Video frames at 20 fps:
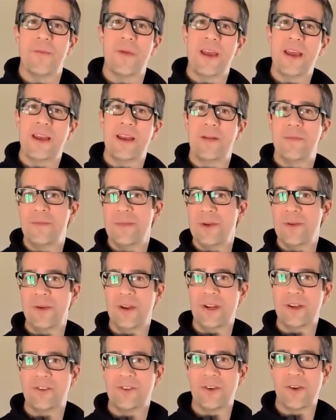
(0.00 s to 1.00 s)
made in
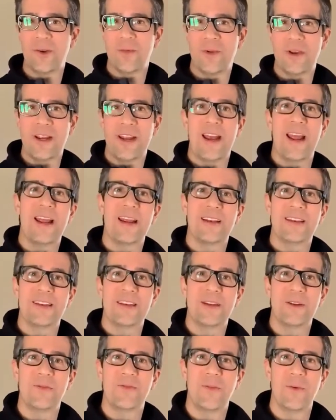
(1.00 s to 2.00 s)
Munich, Germany in
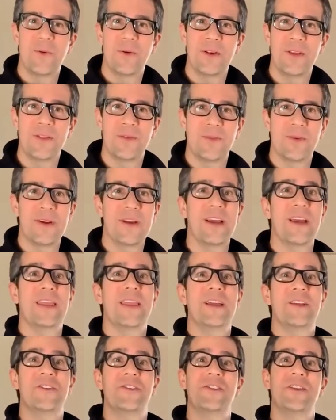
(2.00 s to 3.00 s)
1843 and
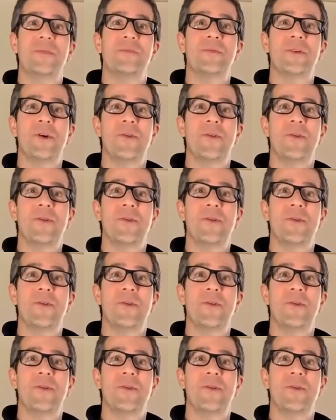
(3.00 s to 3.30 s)
then shipped